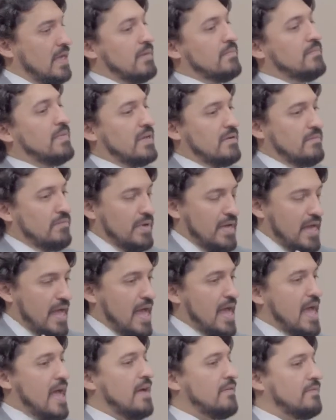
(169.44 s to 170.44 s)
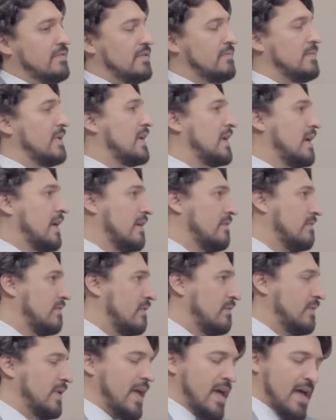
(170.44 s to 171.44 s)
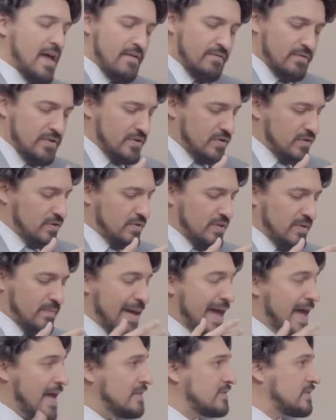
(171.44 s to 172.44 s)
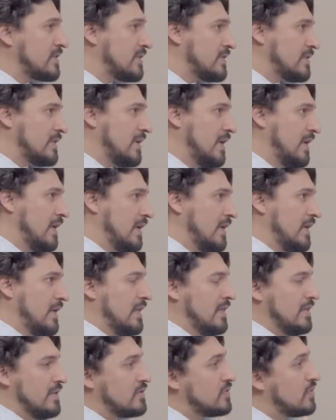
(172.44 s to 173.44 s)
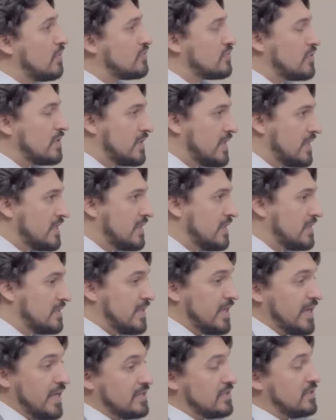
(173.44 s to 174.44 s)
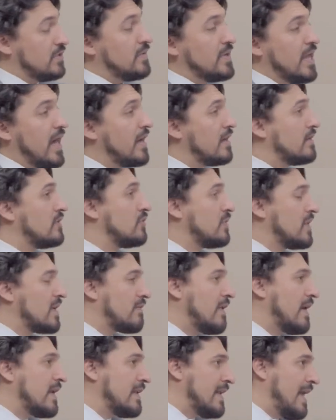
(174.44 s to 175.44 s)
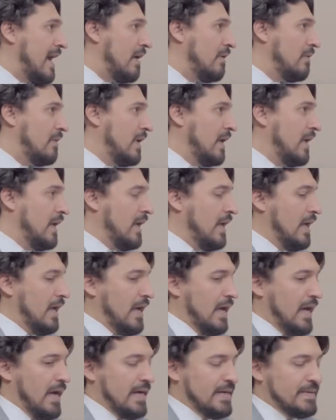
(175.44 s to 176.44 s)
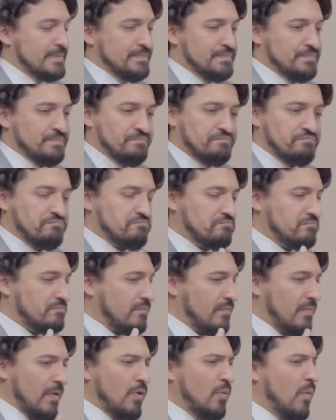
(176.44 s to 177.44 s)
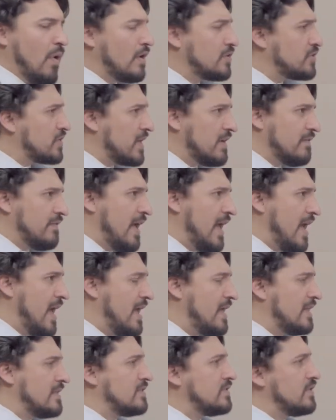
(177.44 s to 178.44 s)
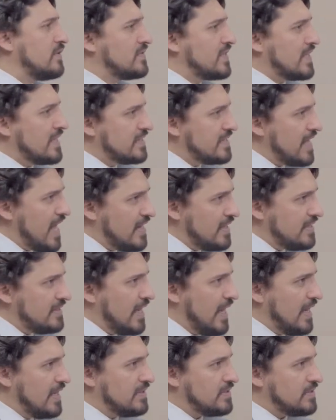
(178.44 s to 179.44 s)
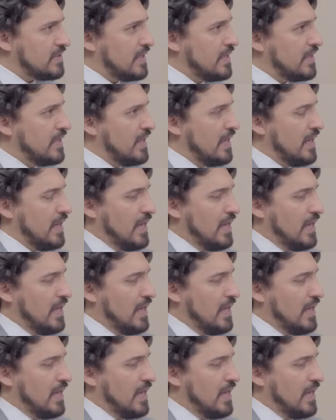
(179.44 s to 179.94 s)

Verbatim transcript: but we have to be careful. We have to do the masks the social distancing as you and I are doing right now, um, washing of hands, using sanitizer,